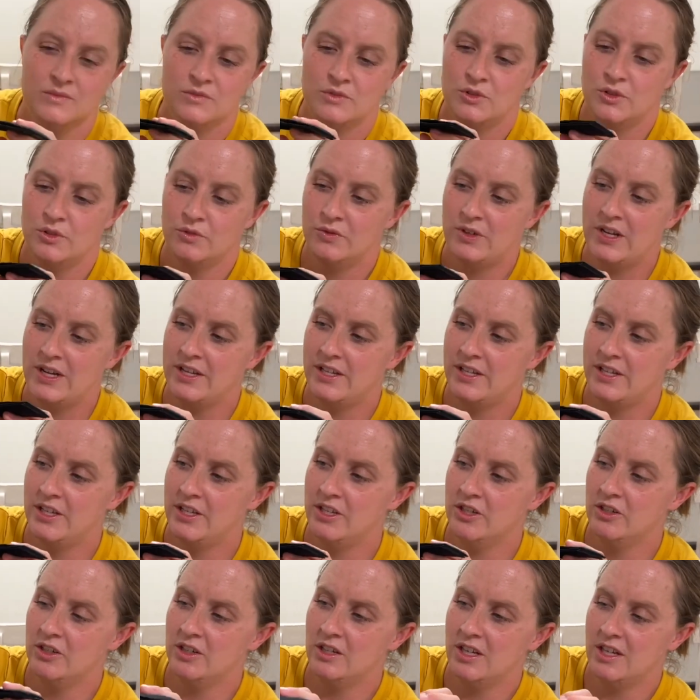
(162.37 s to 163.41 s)
So right
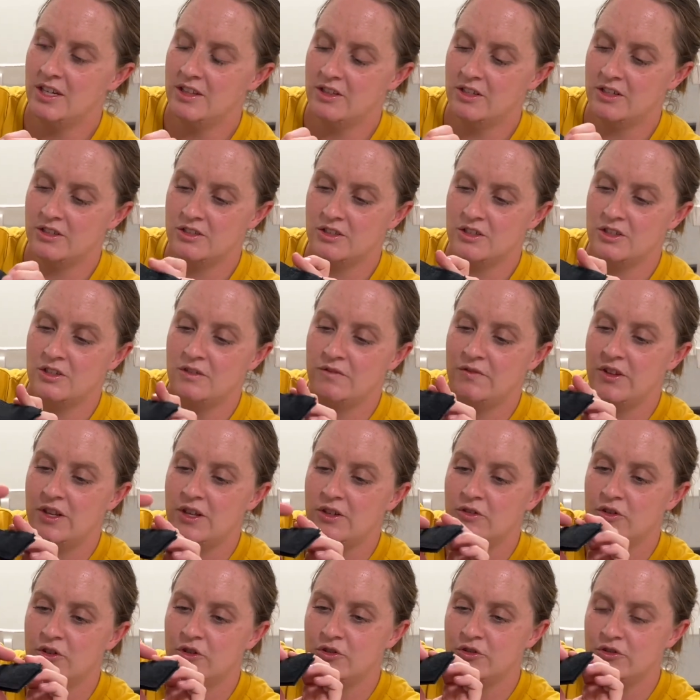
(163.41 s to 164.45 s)
here, there's little
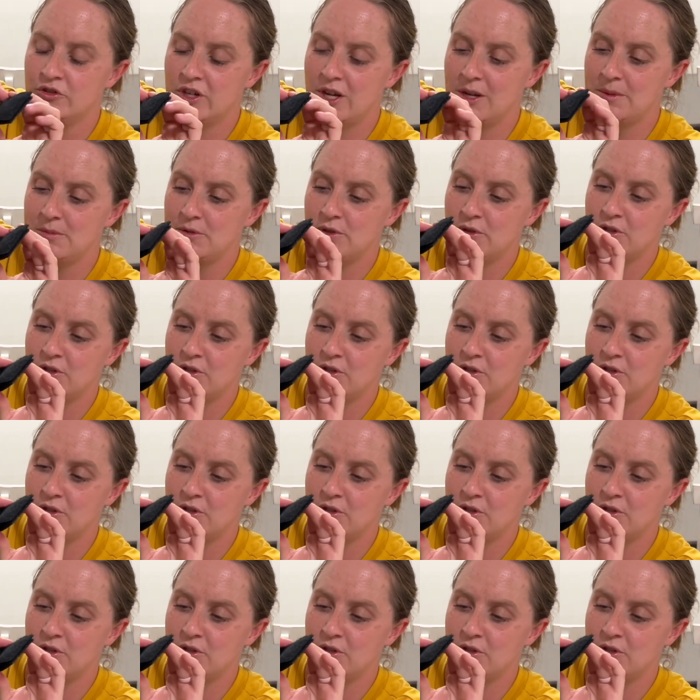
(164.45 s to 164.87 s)
Velcro straps.